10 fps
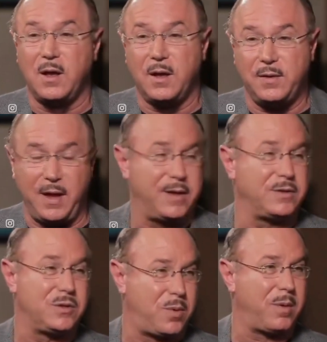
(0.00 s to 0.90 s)
the
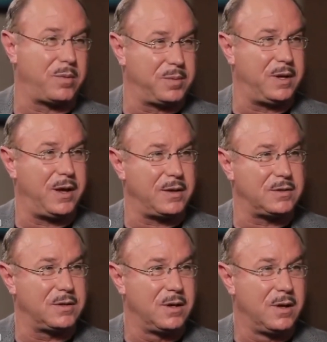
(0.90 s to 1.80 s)
answer is probably
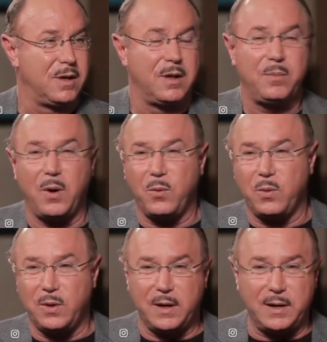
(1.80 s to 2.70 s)
yes. But
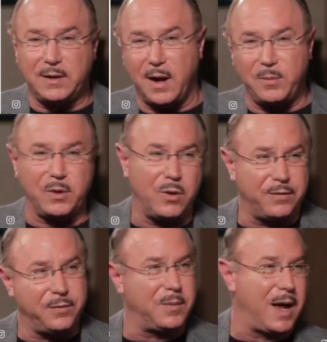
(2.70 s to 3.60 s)
anytime you're going
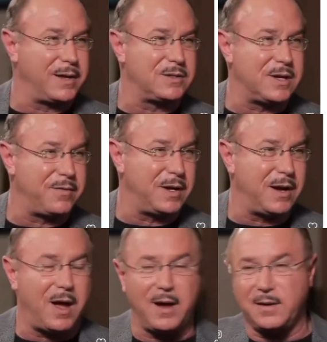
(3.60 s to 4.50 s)
from
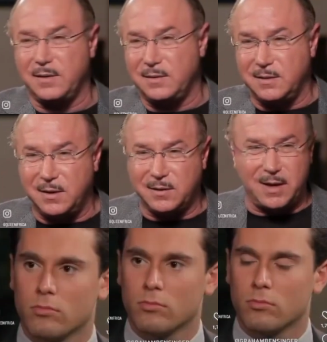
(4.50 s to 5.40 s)
979, you know,
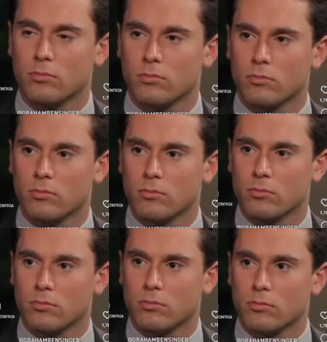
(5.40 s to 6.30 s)
down to,
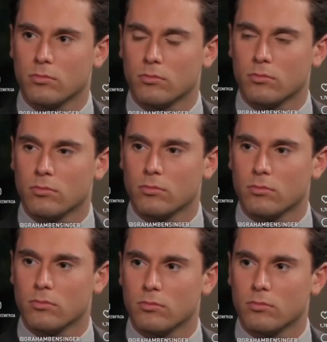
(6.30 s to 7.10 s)
to 58,